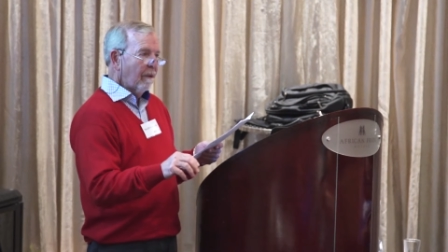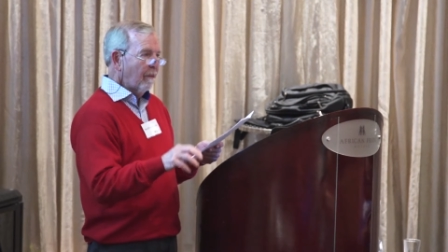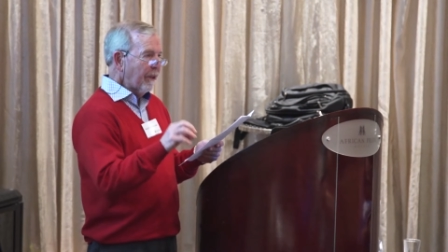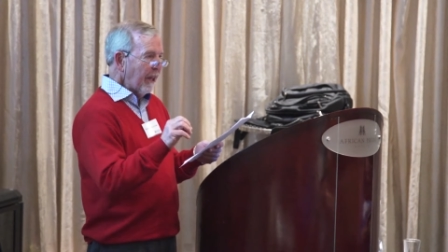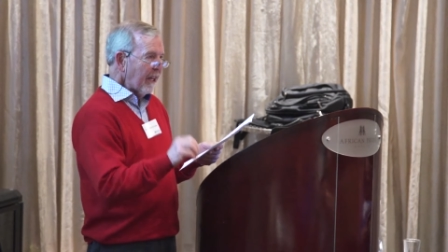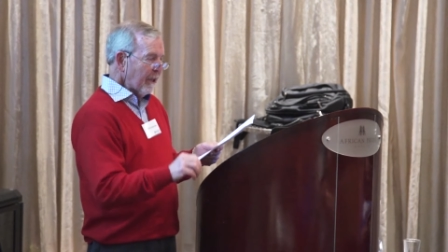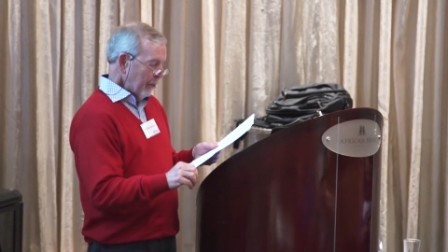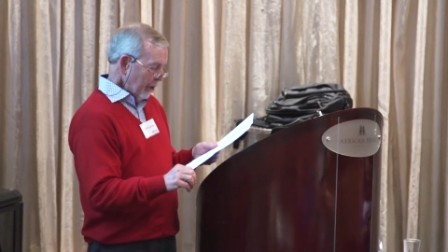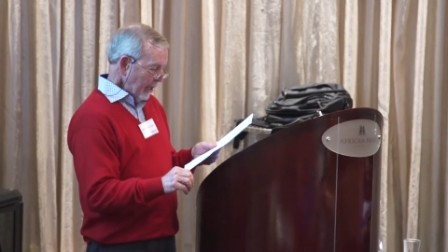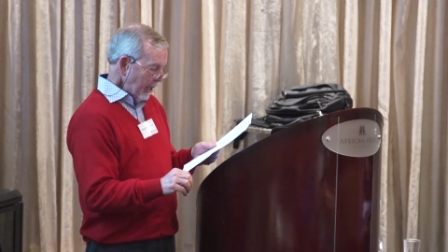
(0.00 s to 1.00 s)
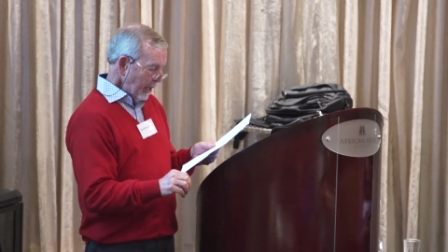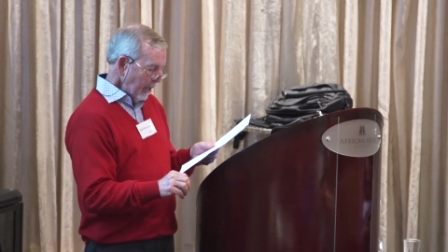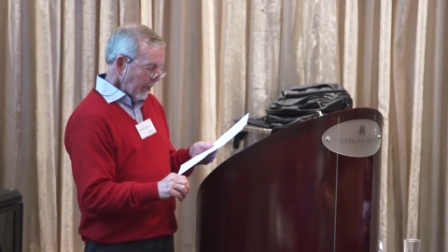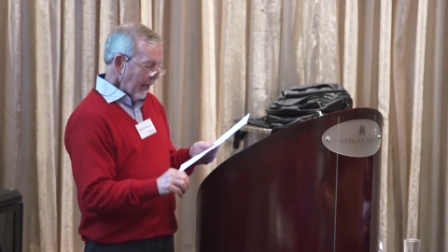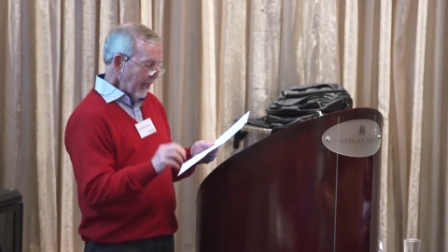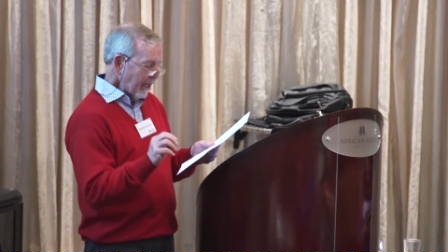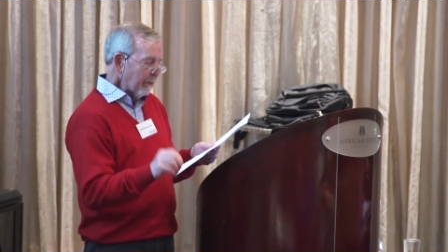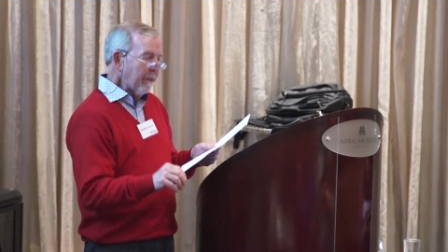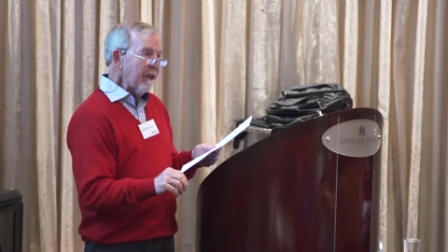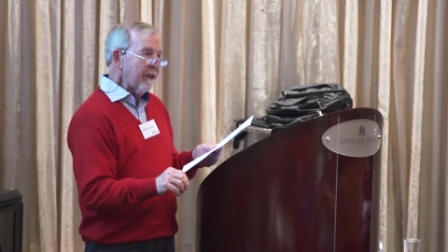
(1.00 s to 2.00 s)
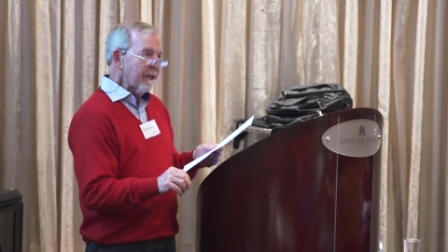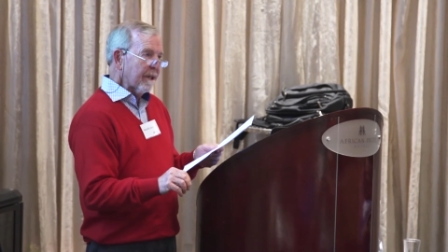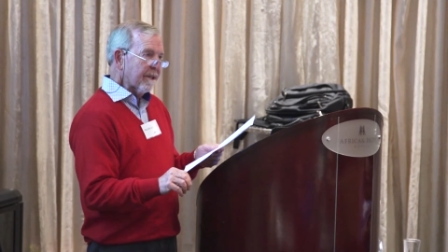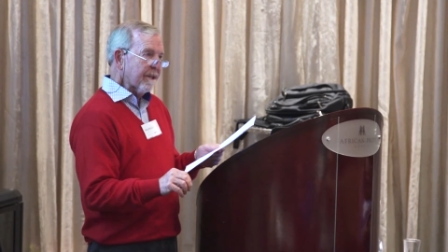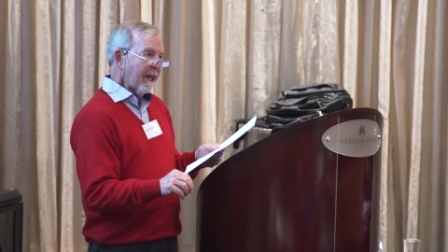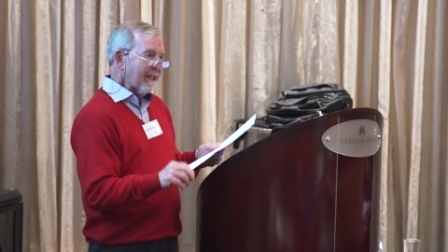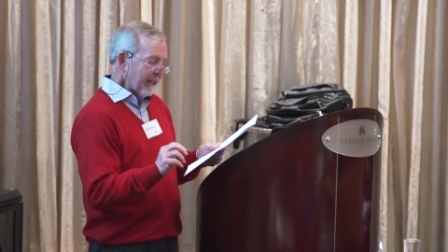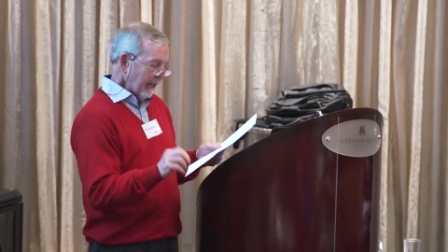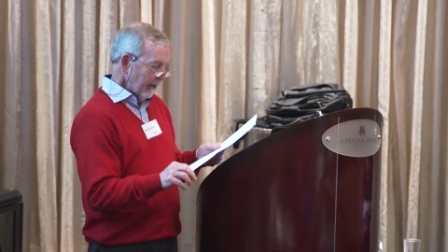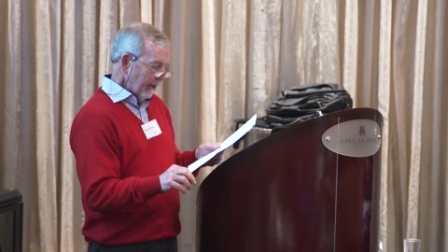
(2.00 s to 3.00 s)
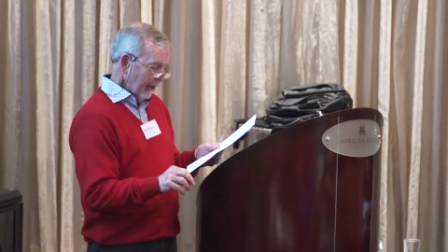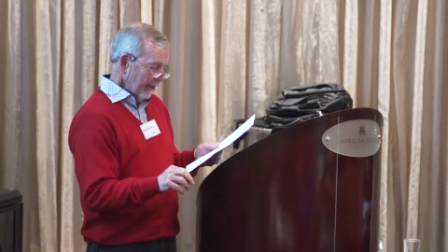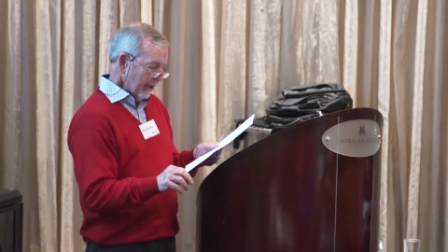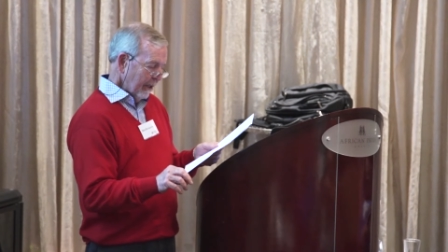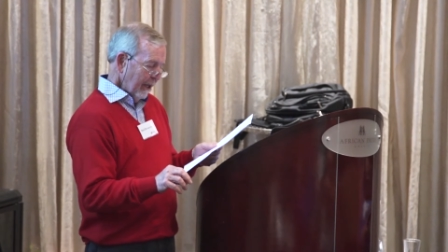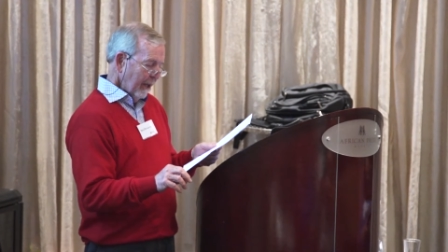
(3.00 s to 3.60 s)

with expertise and experience and skills.